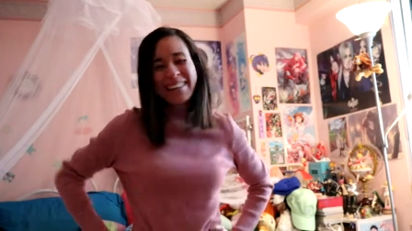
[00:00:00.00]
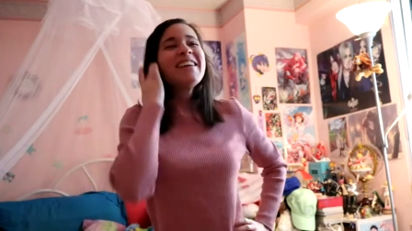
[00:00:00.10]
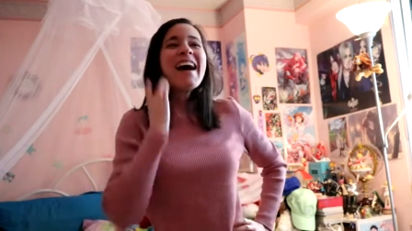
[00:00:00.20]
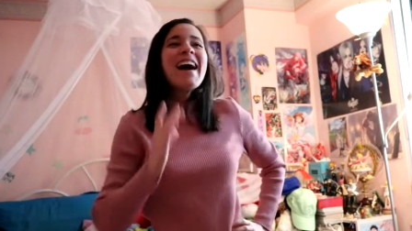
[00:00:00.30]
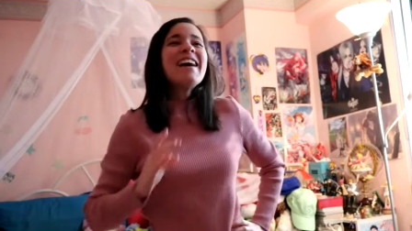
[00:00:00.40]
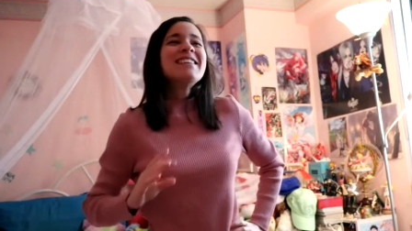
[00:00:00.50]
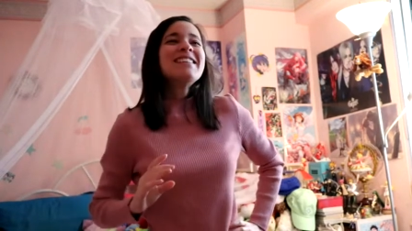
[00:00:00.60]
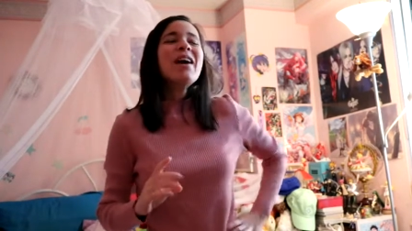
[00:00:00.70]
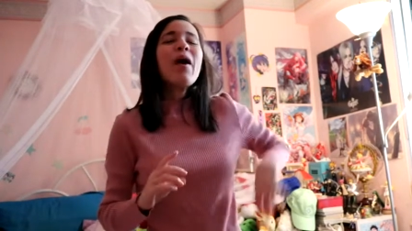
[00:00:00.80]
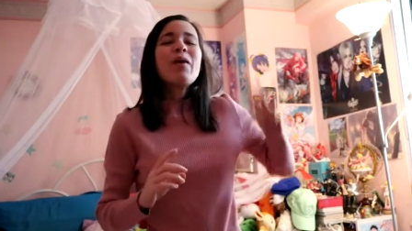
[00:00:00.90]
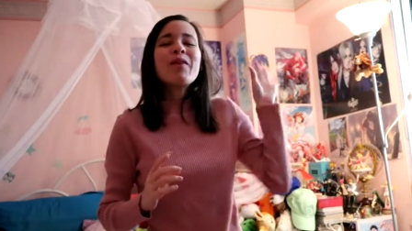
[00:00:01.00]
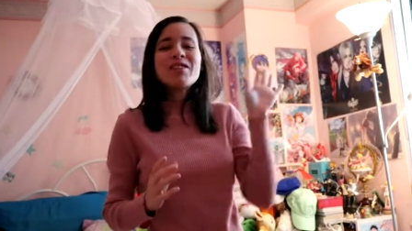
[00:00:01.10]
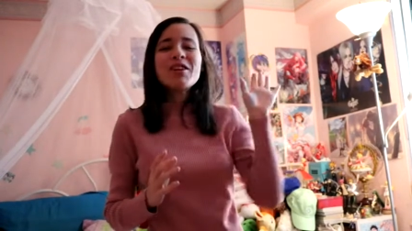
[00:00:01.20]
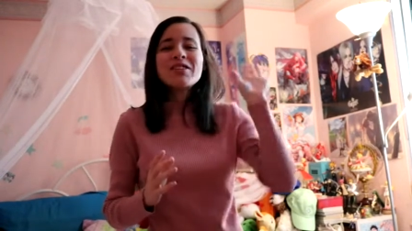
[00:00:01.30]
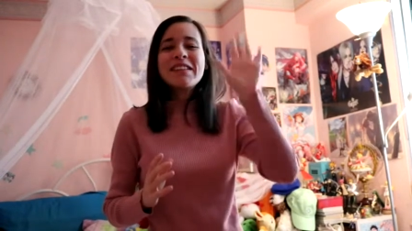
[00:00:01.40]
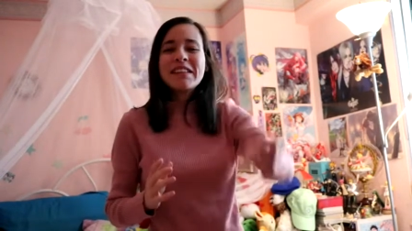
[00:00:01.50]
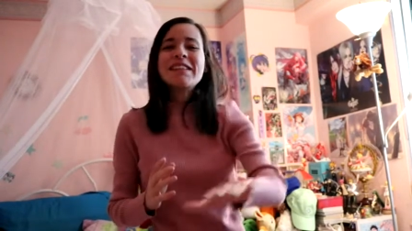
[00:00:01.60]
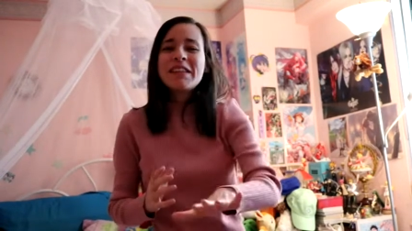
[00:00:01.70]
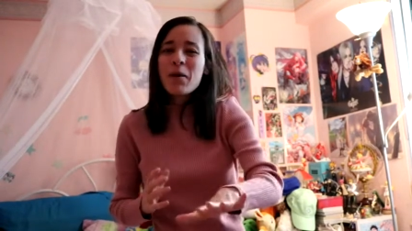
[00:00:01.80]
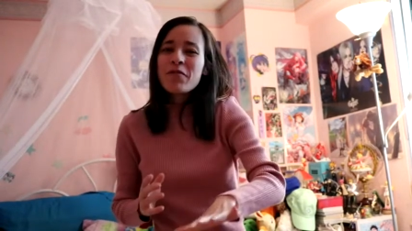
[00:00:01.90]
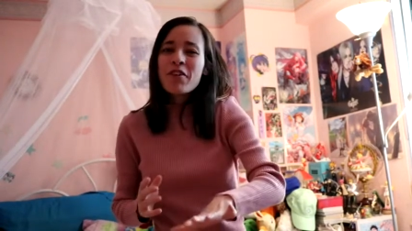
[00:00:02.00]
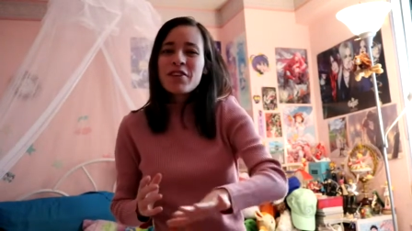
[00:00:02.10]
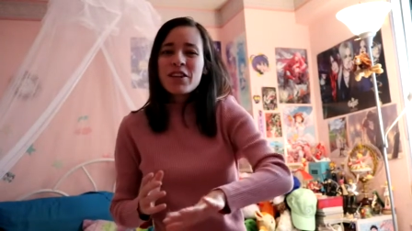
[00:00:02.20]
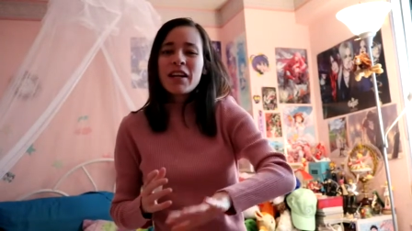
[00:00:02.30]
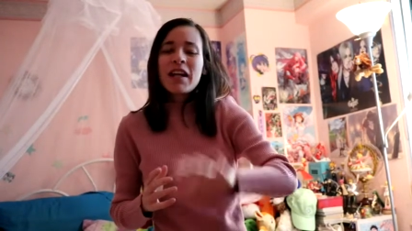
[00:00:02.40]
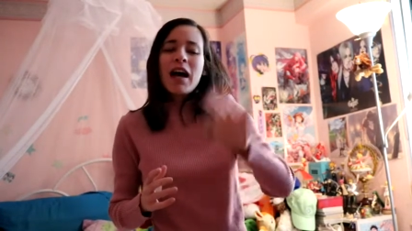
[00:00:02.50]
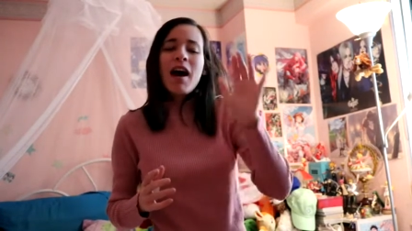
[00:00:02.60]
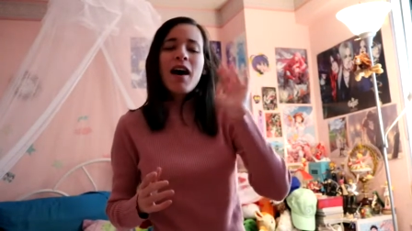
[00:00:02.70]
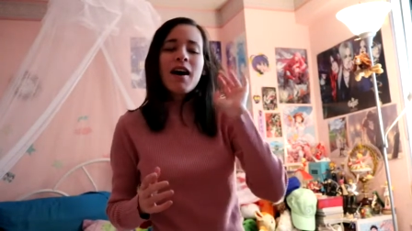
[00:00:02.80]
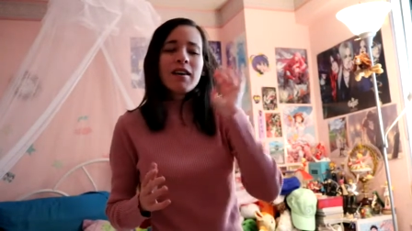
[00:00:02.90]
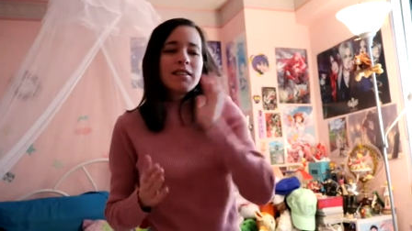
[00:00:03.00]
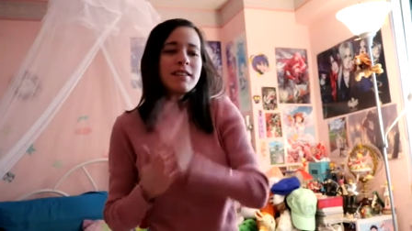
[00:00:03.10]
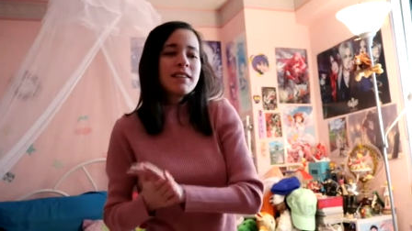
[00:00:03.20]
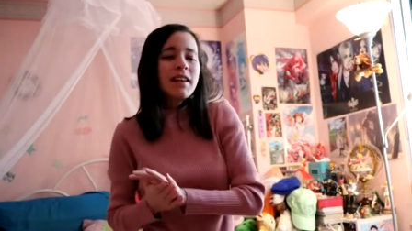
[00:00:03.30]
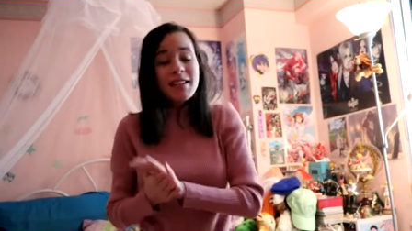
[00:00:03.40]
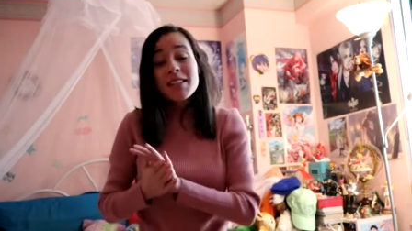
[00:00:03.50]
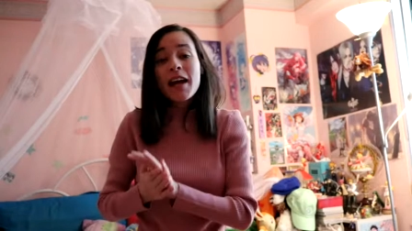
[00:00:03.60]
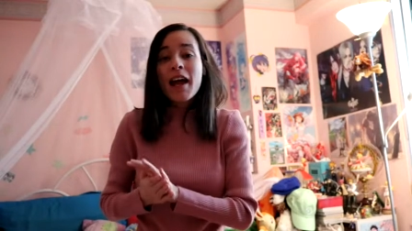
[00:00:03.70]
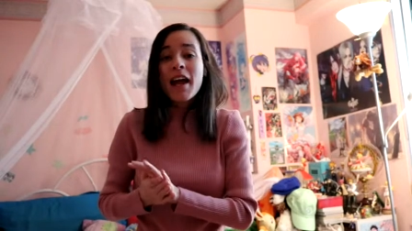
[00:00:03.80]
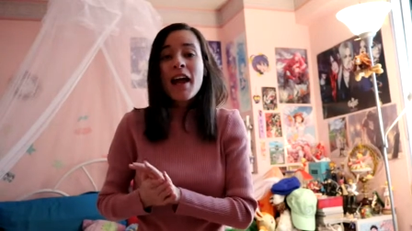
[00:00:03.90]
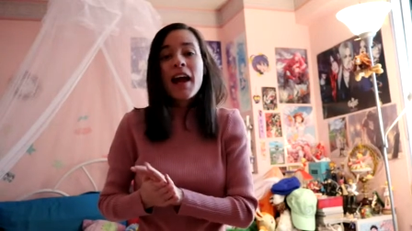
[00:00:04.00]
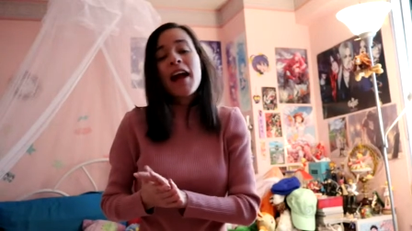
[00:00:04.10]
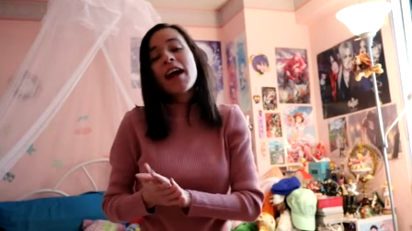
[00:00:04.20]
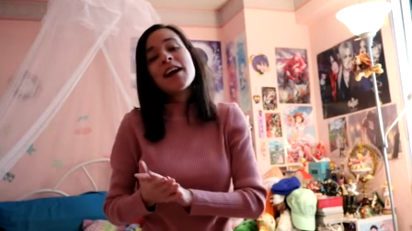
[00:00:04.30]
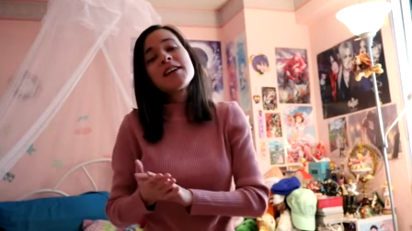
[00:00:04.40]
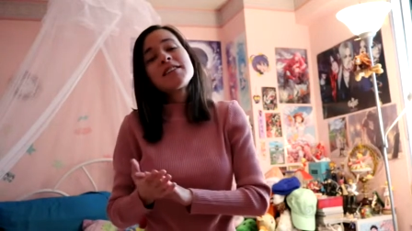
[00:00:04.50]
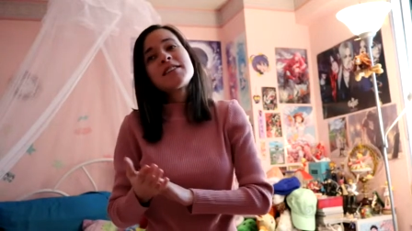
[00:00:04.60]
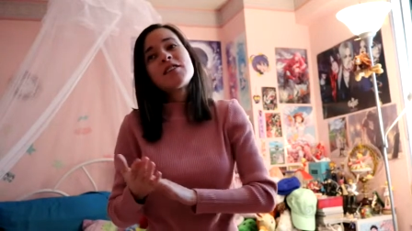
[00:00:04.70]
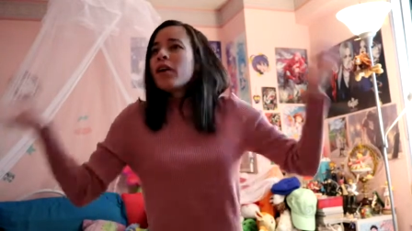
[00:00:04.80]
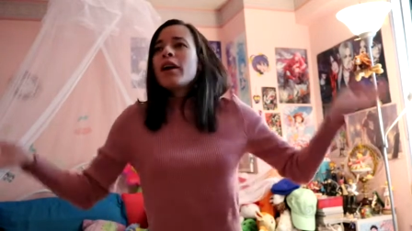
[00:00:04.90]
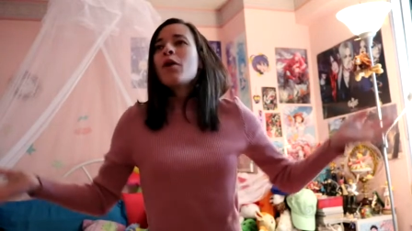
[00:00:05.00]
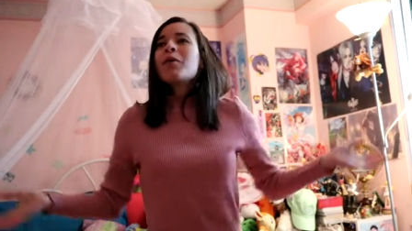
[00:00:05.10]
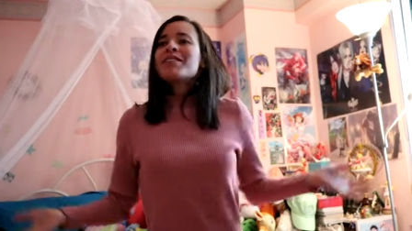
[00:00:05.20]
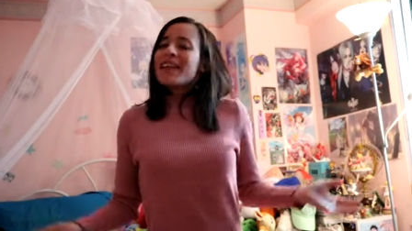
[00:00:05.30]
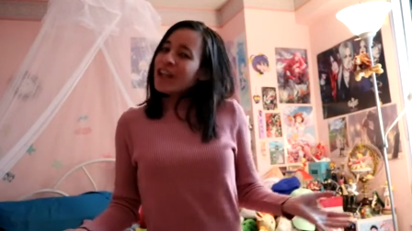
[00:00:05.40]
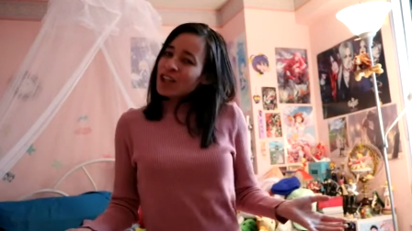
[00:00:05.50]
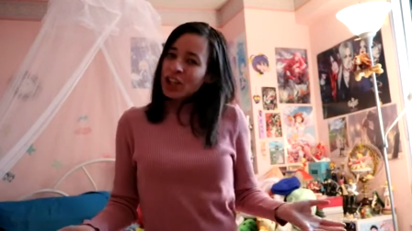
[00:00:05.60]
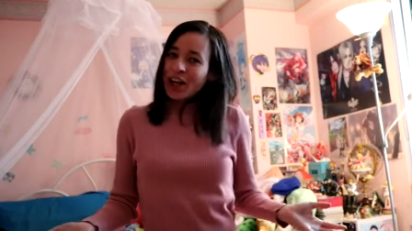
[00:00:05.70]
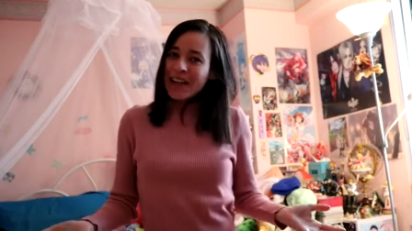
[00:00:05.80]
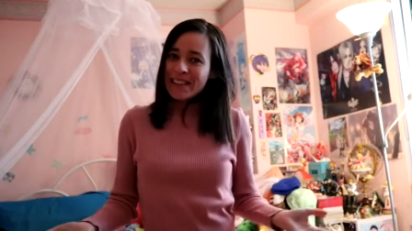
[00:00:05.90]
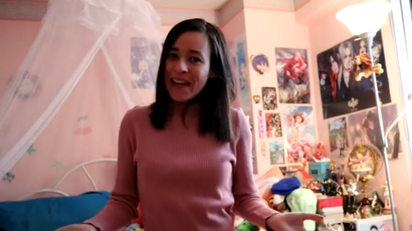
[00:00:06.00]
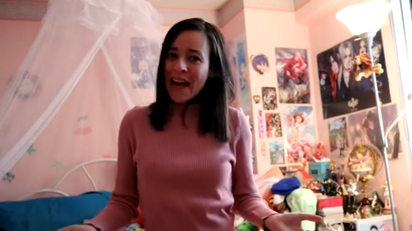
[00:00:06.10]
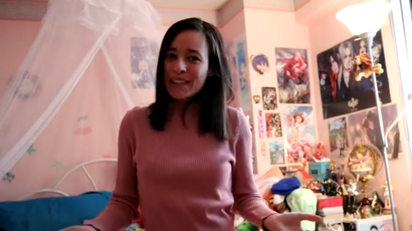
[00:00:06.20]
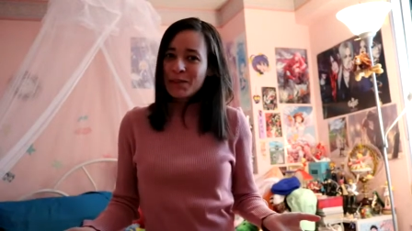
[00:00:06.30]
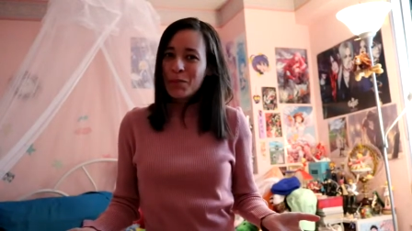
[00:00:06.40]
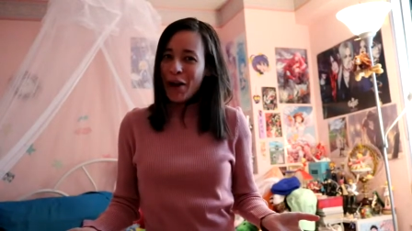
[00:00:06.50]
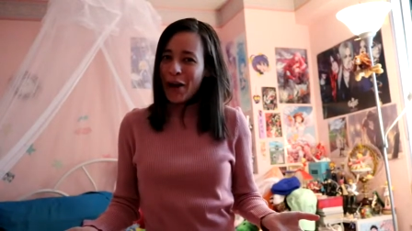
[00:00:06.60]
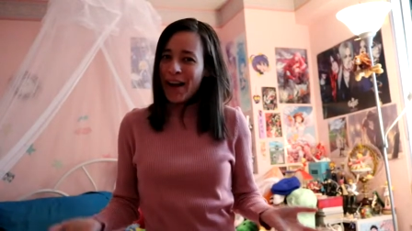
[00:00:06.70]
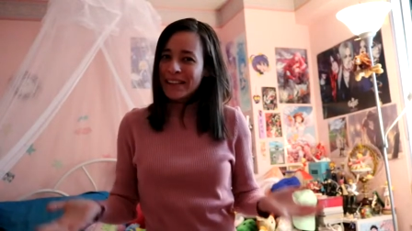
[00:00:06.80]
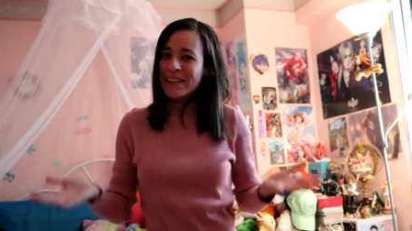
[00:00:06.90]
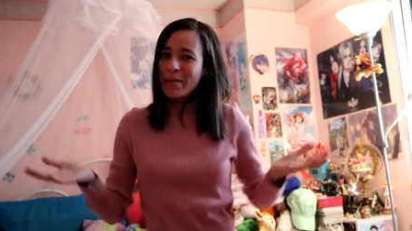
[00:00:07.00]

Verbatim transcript: Yeah, so I went to go see the dub version on Sunday, and it was an interesting experience,